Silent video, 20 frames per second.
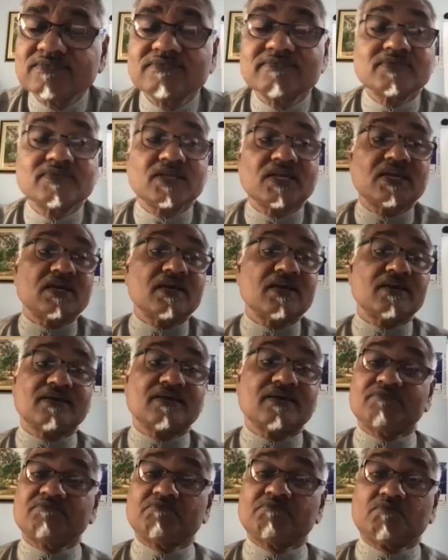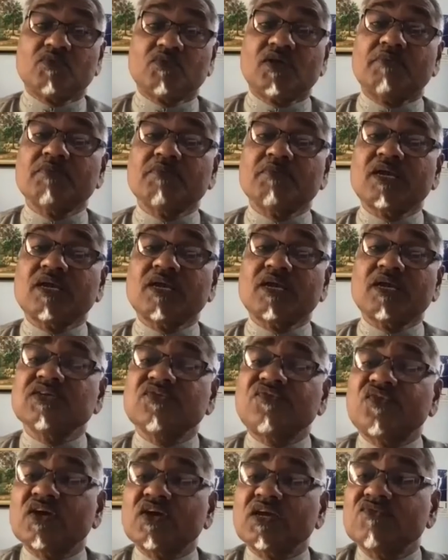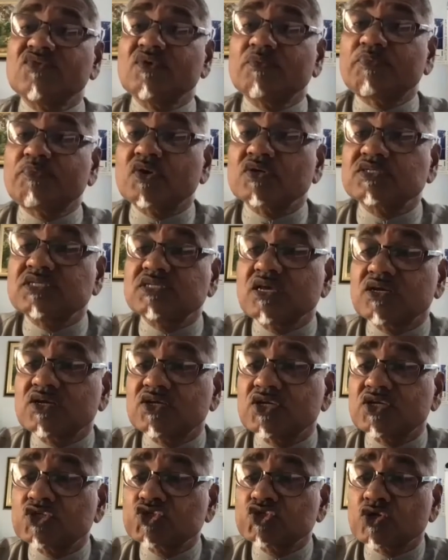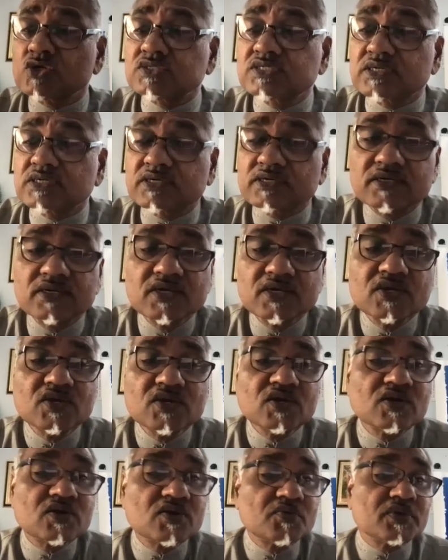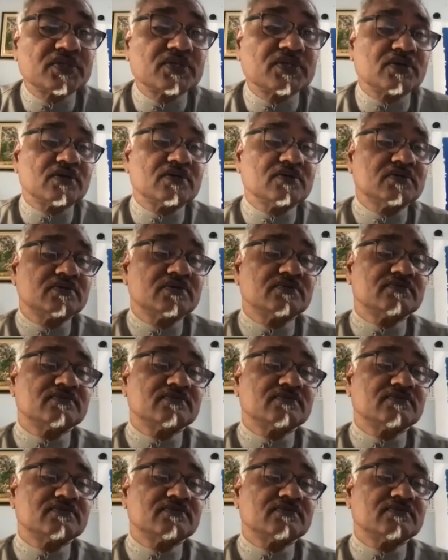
Yeah. Not because you forgive the person you're going to trust her with your